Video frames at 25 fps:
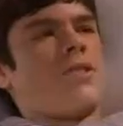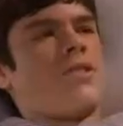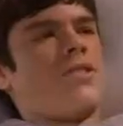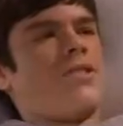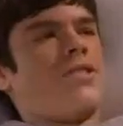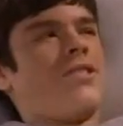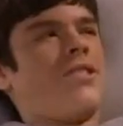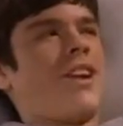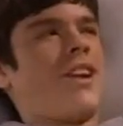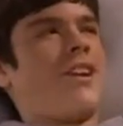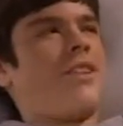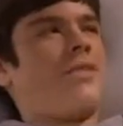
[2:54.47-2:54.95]
All right,
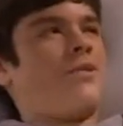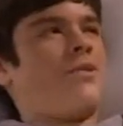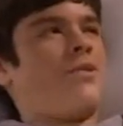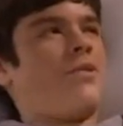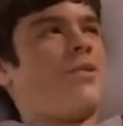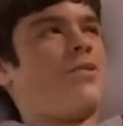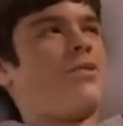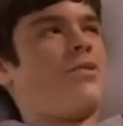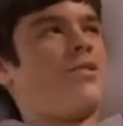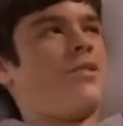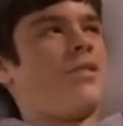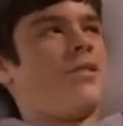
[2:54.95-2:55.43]
she's not a
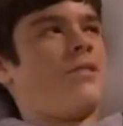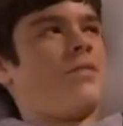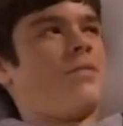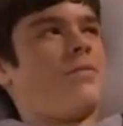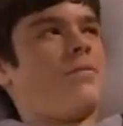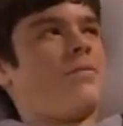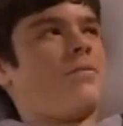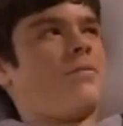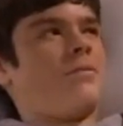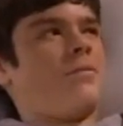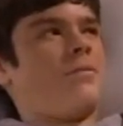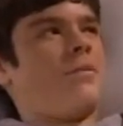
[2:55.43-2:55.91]

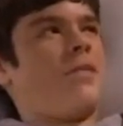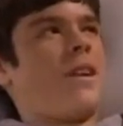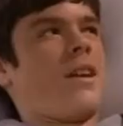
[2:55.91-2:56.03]
fugitive.